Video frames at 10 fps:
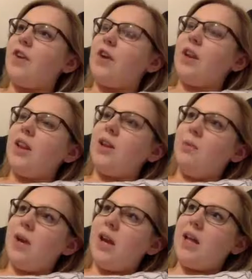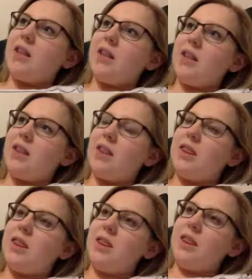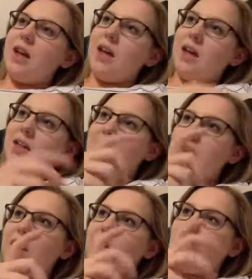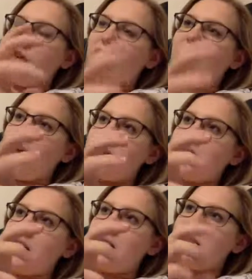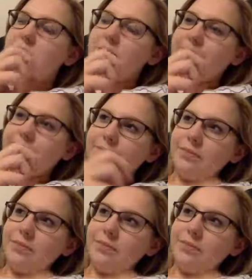further inland we get, the thicker the crust is?